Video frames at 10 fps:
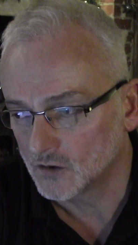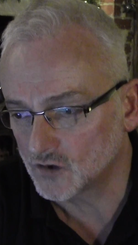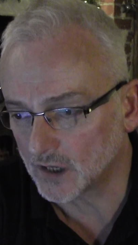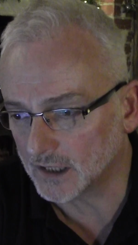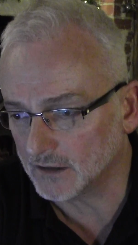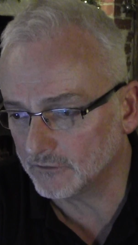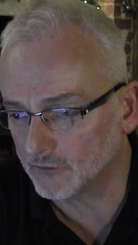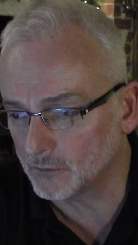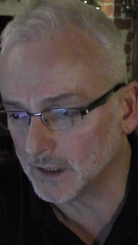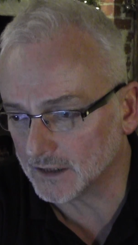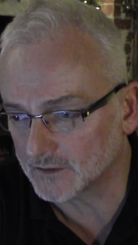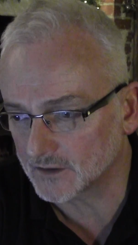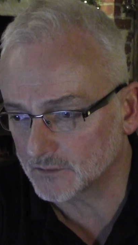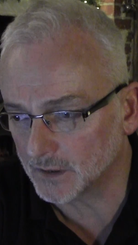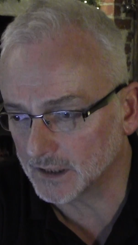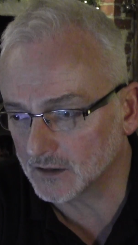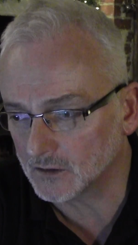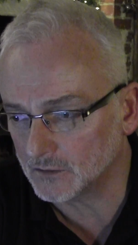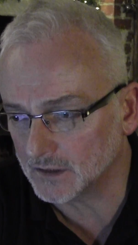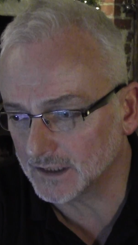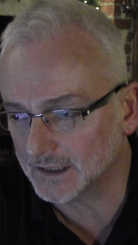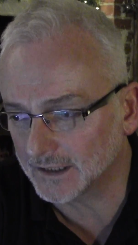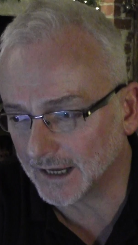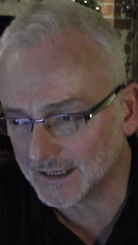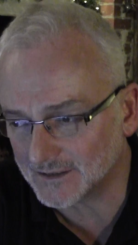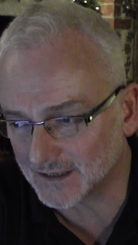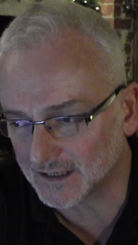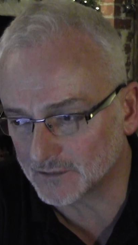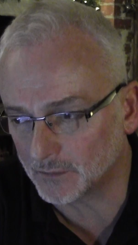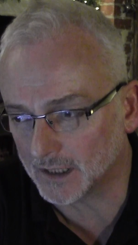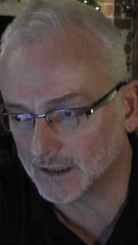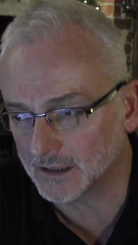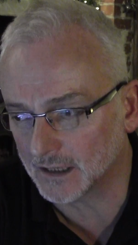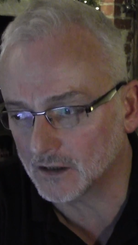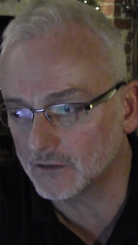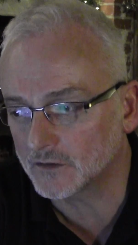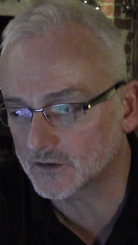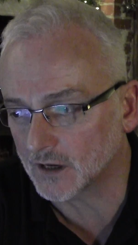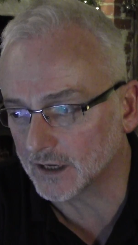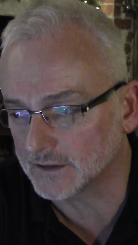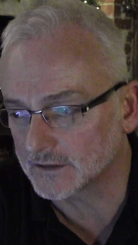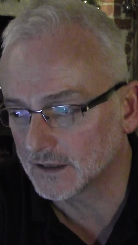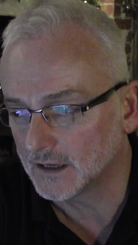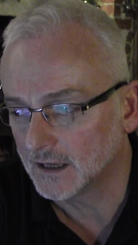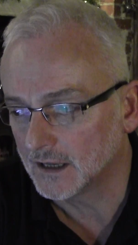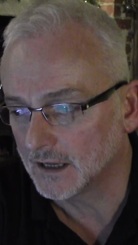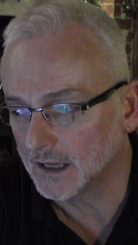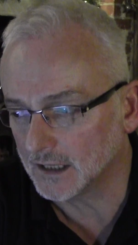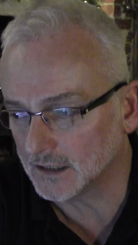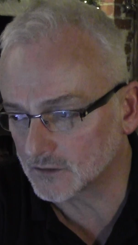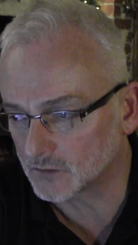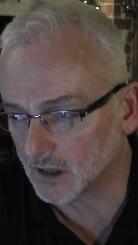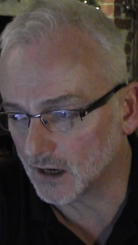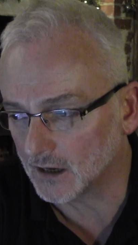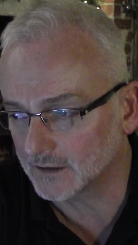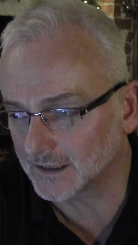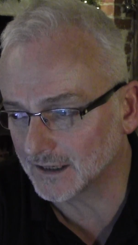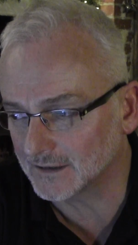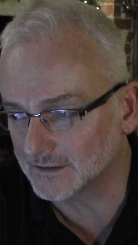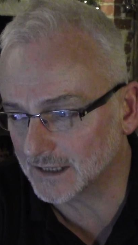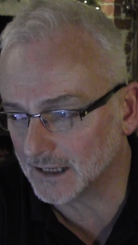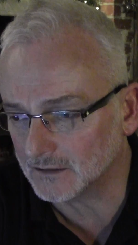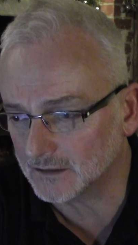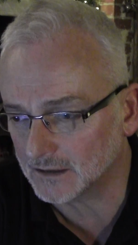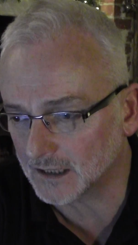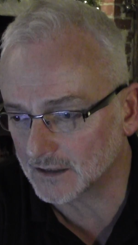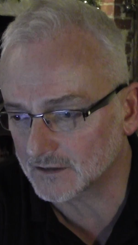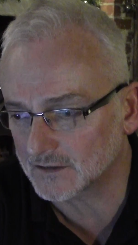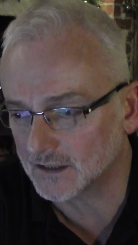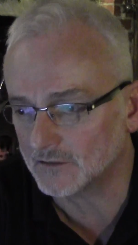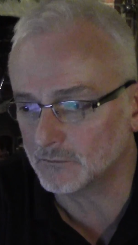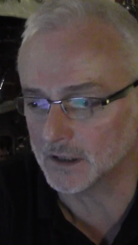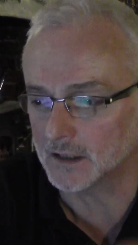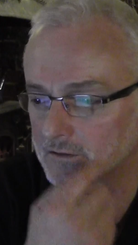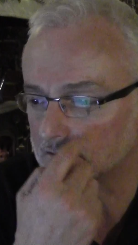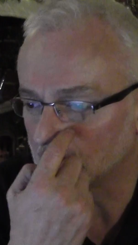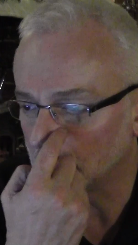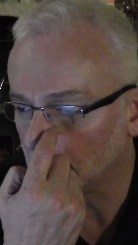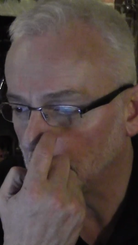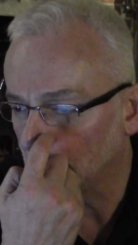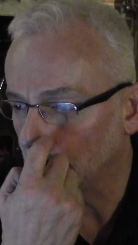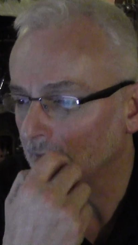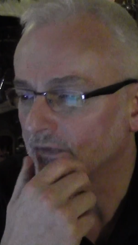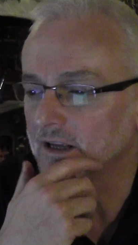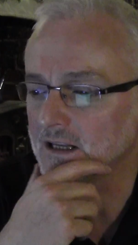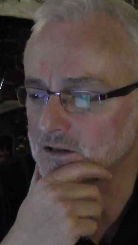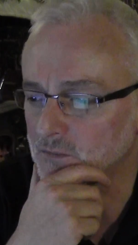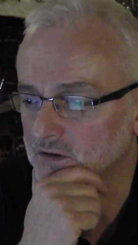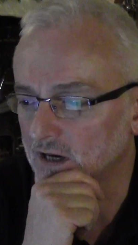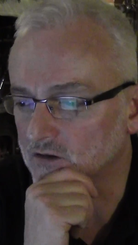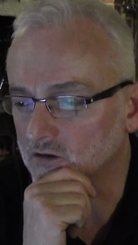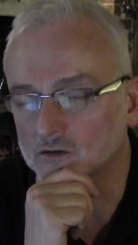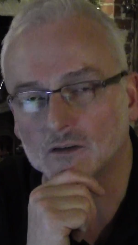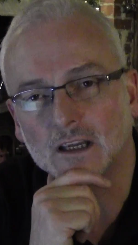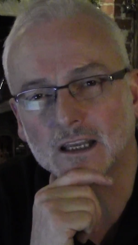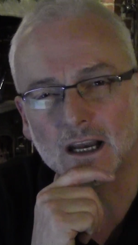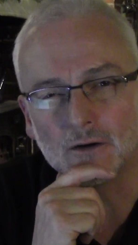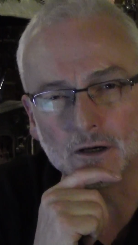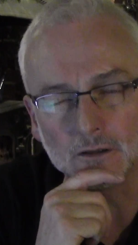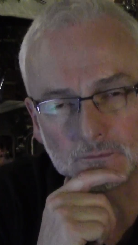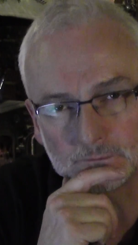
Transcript: Checking for minutes has been included in case there has been an oversight in this regard and an elder has a set of minutes in his possession in error.